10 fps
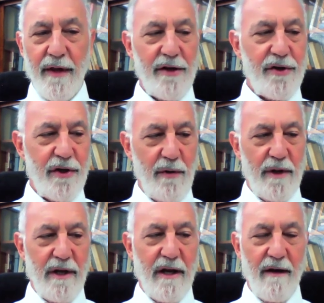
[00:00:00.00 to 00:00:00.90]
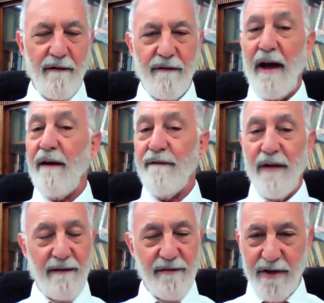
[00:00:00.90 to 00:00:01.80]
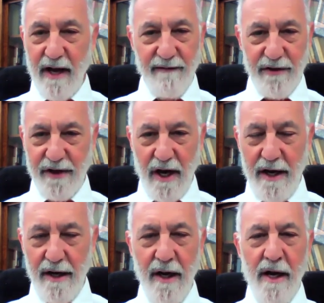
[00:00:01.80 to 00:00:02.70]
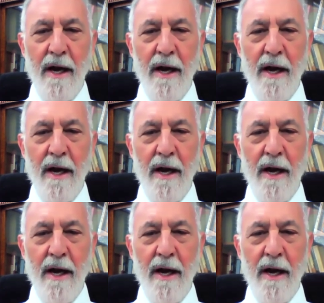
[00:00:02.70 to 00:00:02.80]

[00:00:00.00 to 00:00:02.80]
that she would have a son,